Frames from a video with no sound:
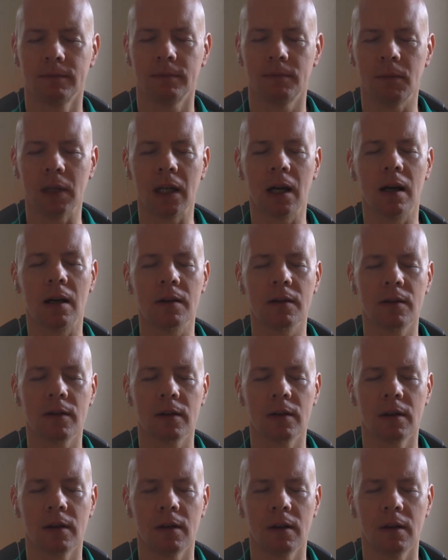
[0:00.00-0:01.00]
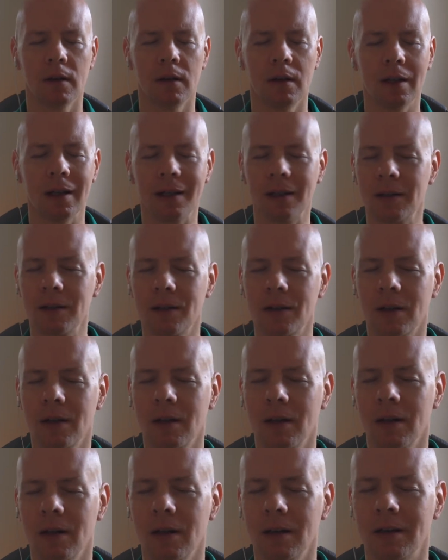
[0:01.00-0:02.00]
because it is
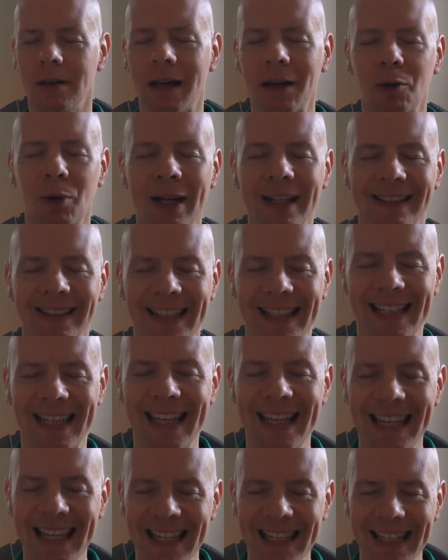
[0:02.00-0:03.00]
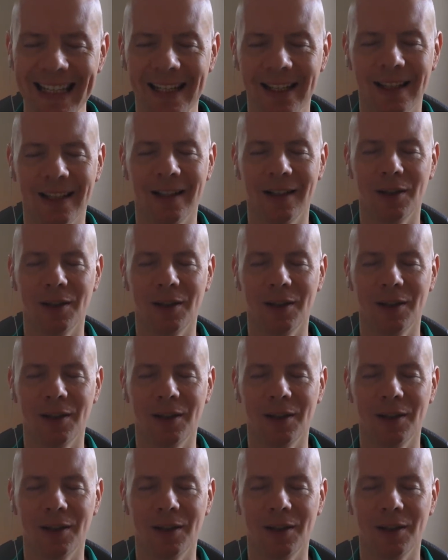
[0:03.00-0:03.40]
directly keyed